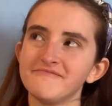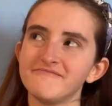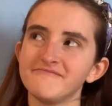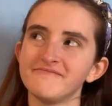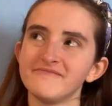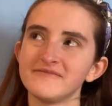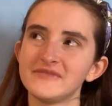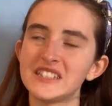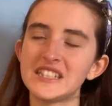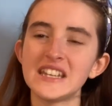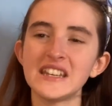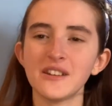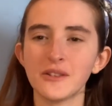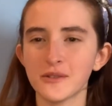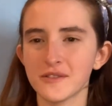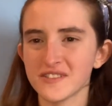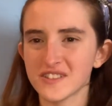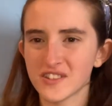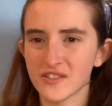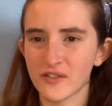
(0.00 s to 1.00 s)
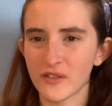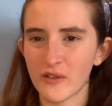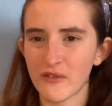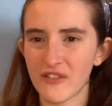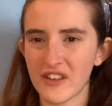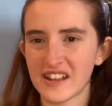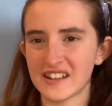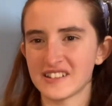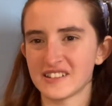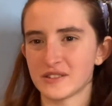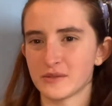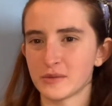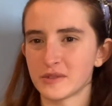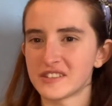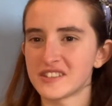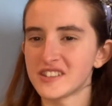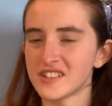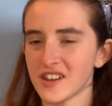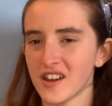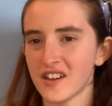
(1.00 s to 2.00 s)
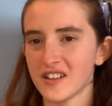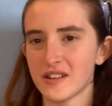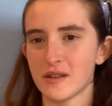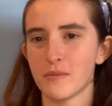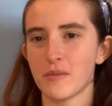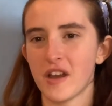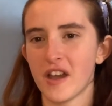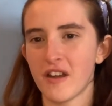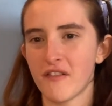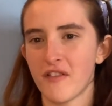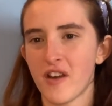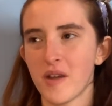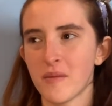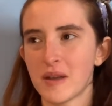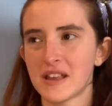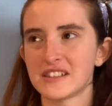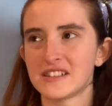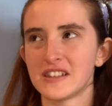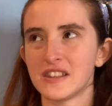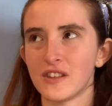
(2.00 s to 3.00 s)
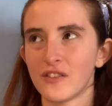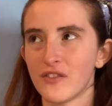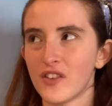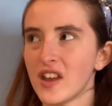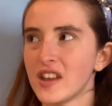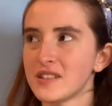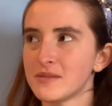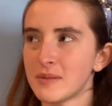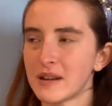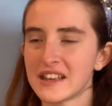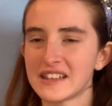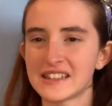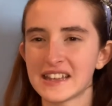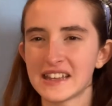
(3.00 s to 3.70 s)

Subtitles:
sequence of events was started by a romance in the first place.